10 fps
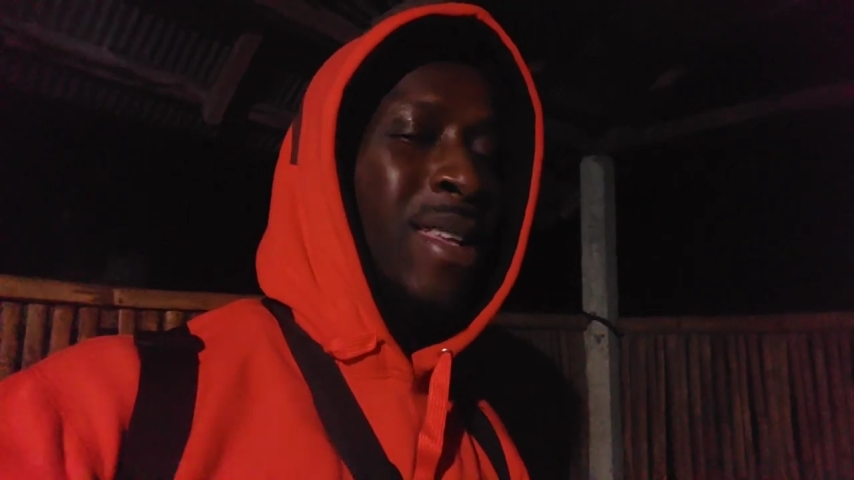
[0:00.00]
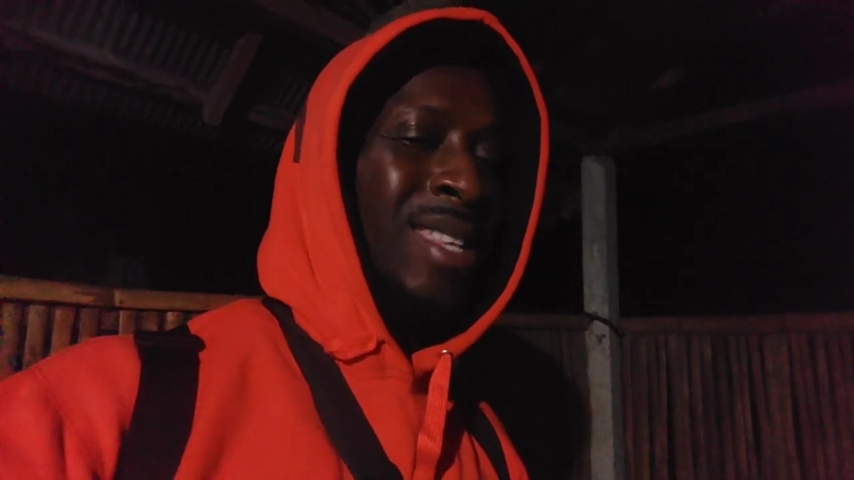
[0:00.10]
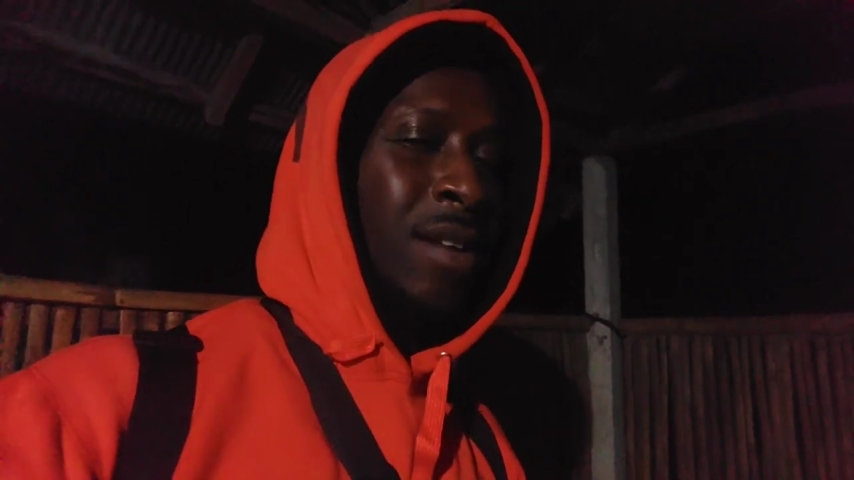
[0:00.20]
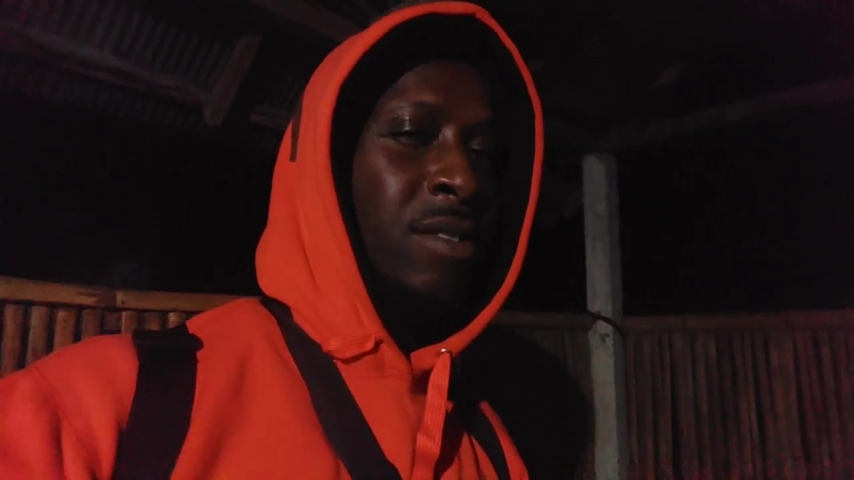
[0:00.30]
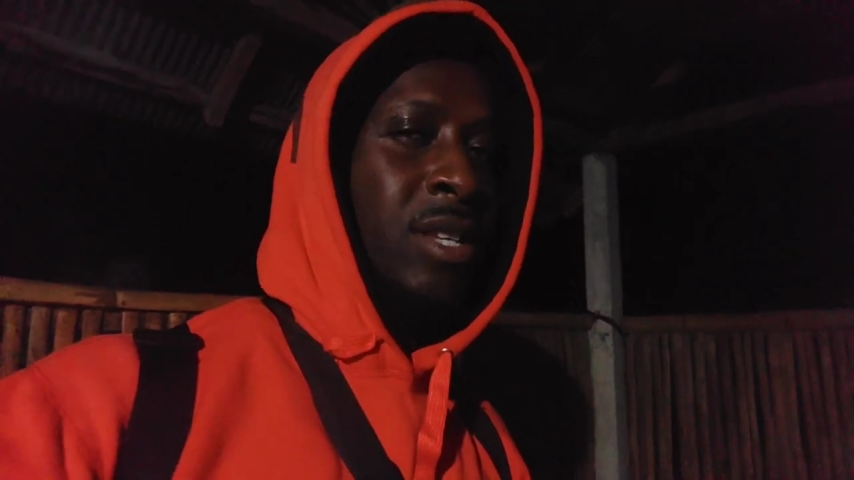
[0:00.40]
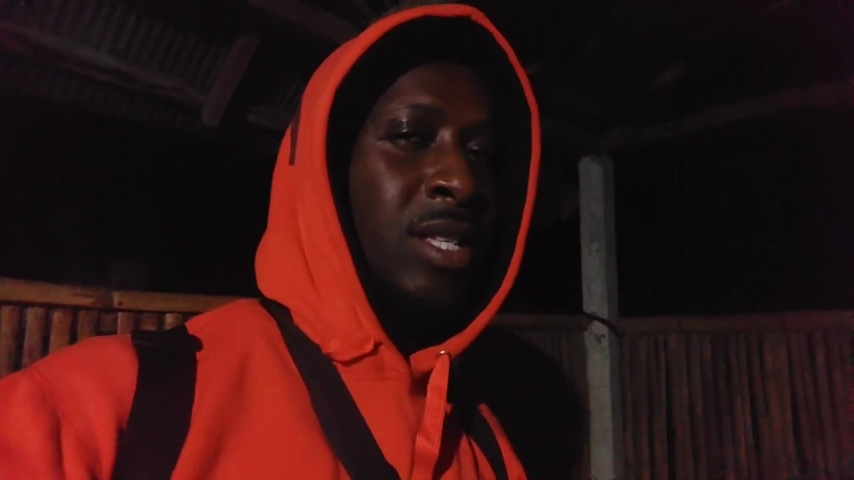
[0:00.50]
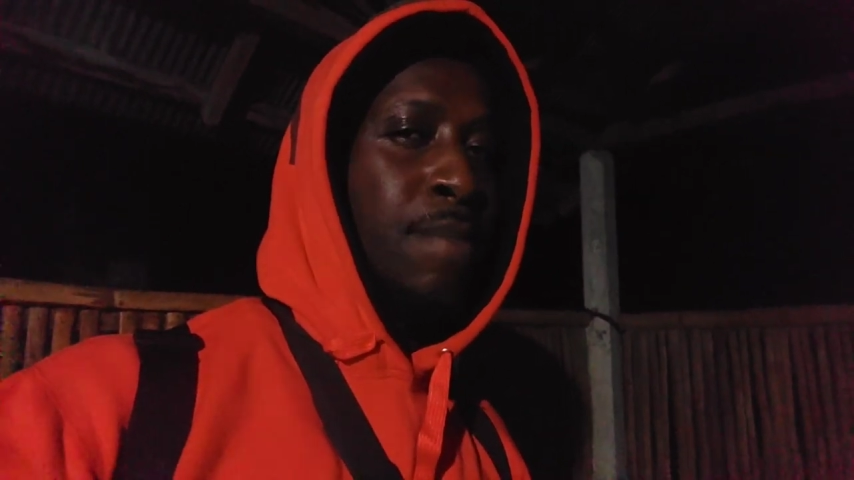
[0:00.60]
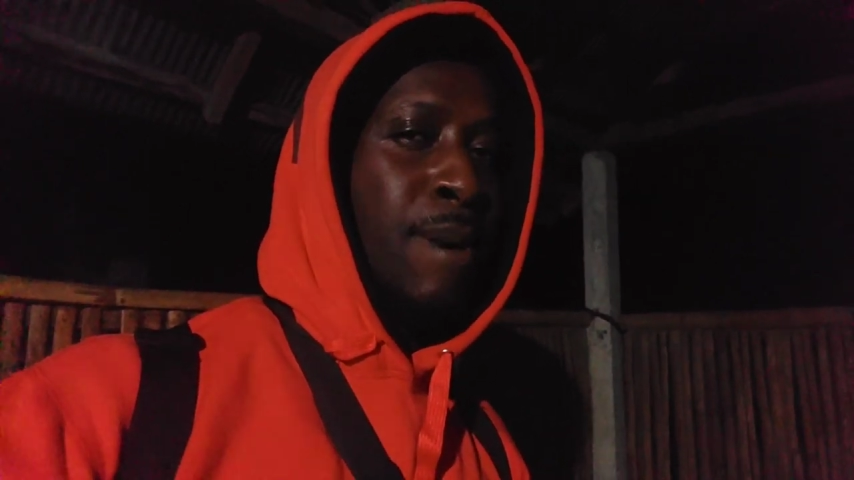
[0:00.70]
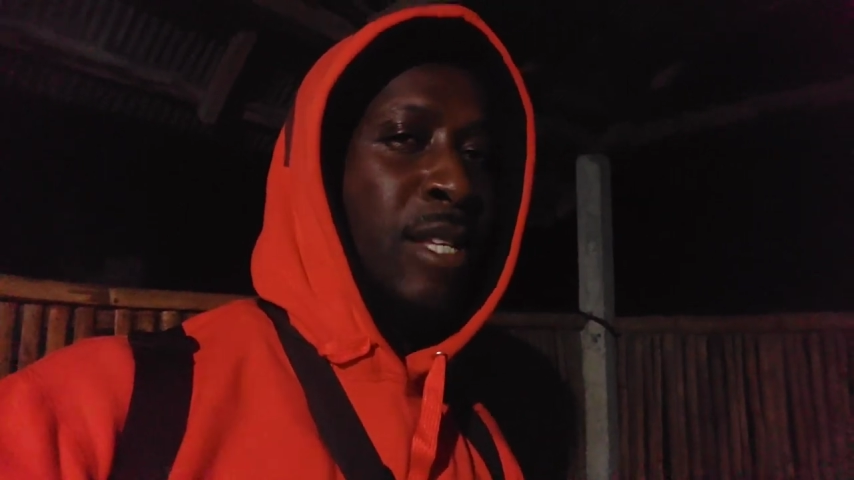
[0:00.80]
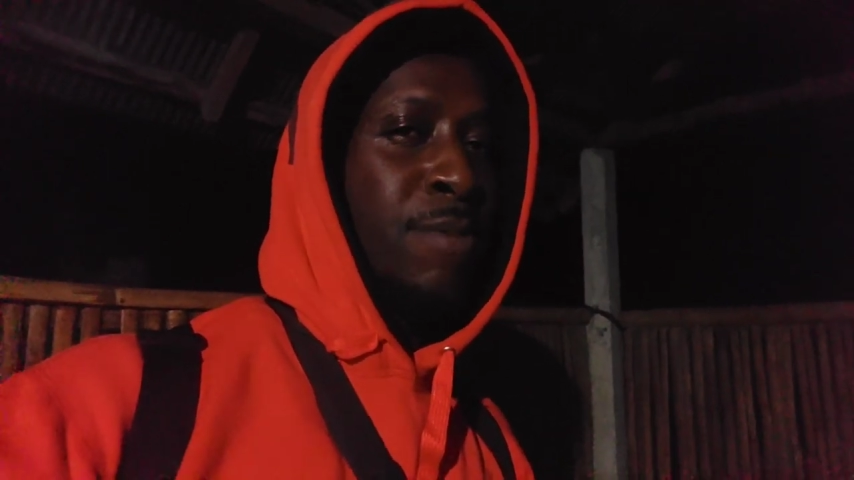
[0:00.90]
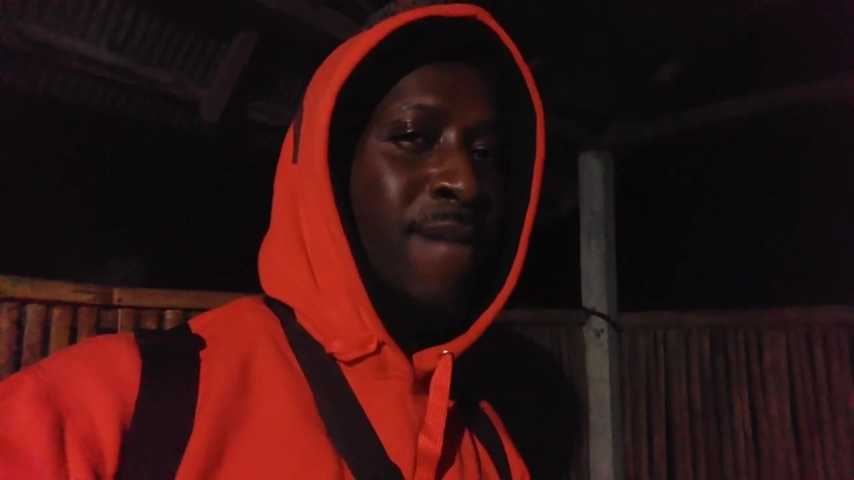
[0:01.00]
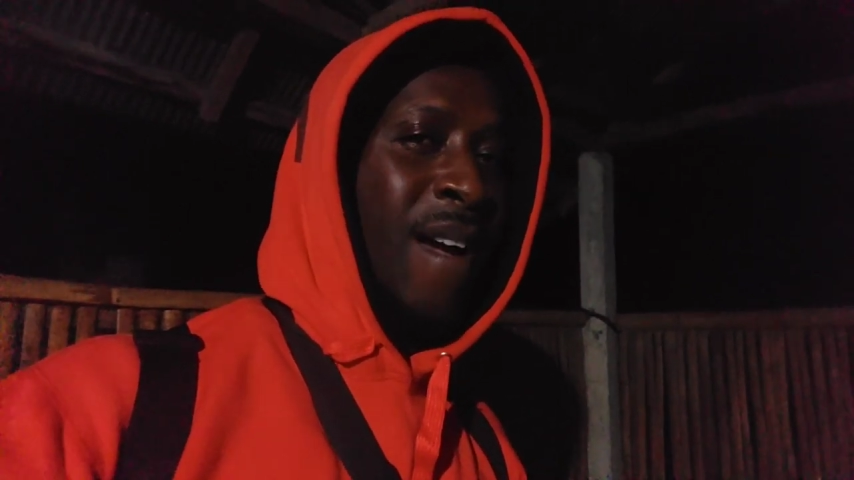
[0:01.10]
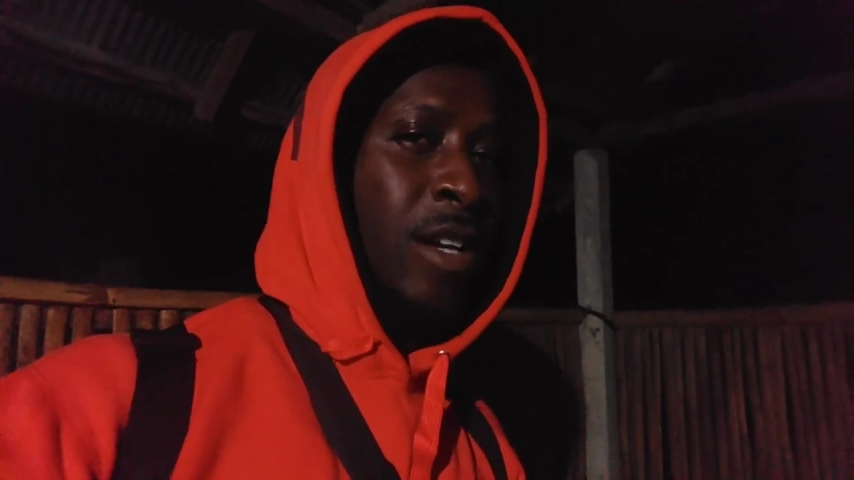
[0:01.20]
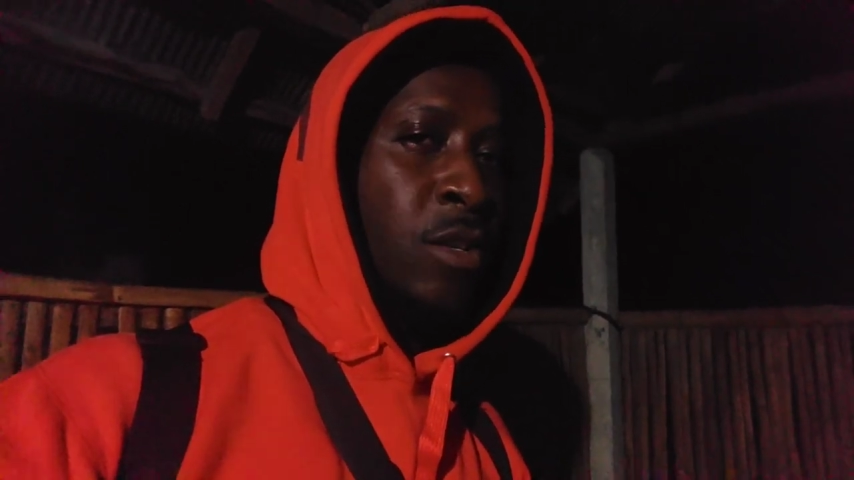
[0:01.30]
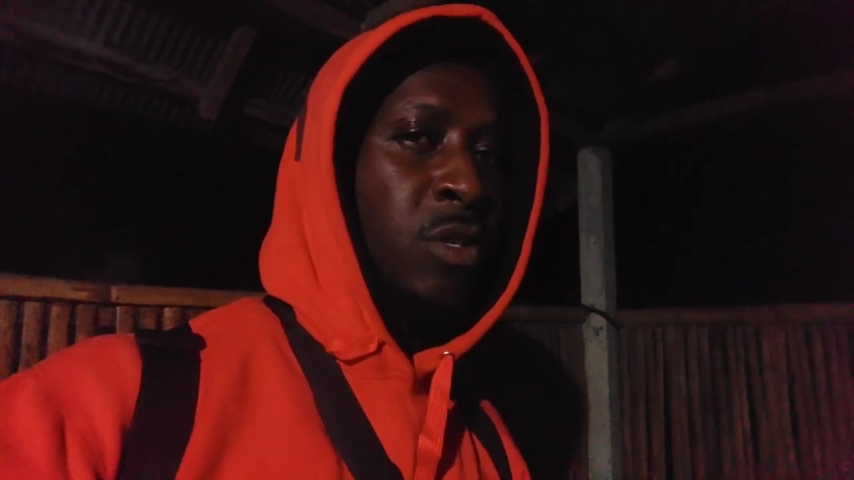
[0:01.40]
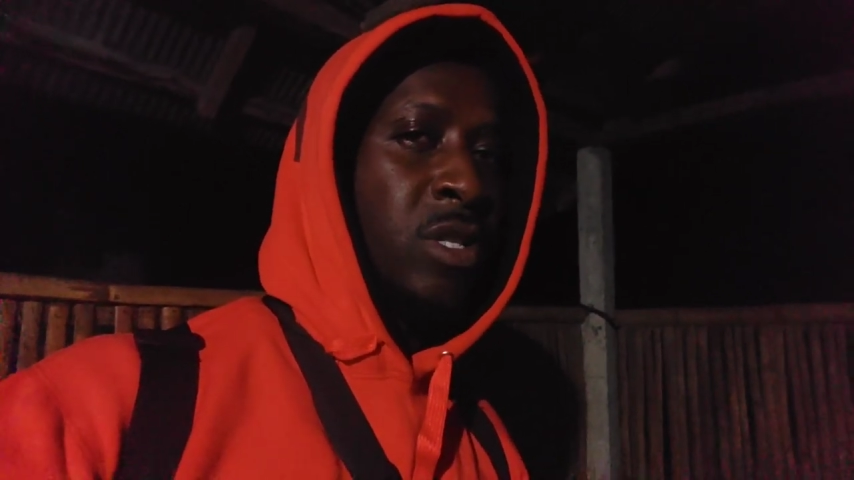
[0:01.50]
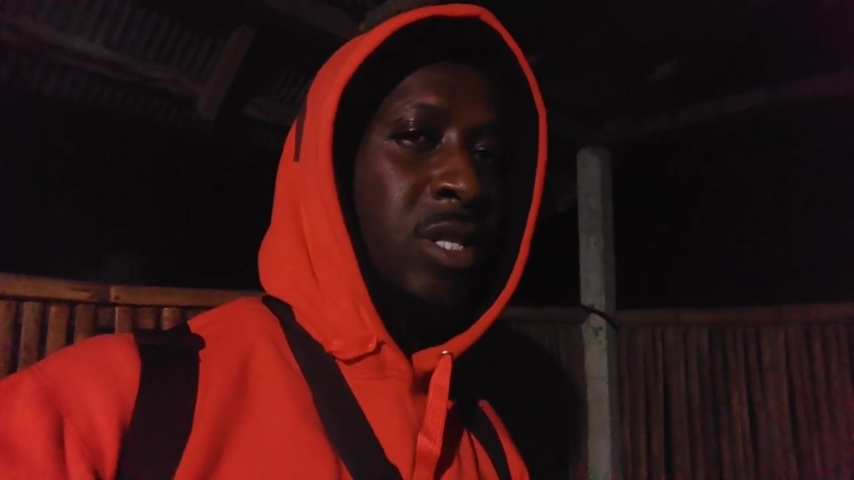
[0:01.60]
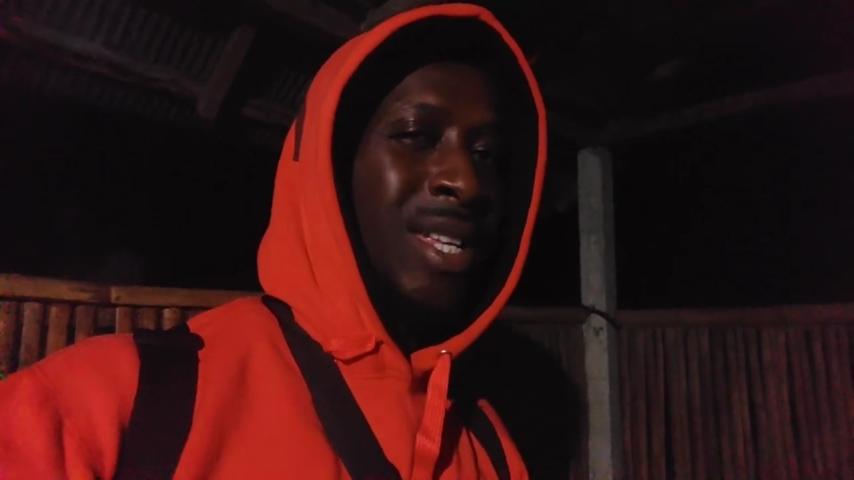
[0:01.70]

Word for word: integrity to match my values.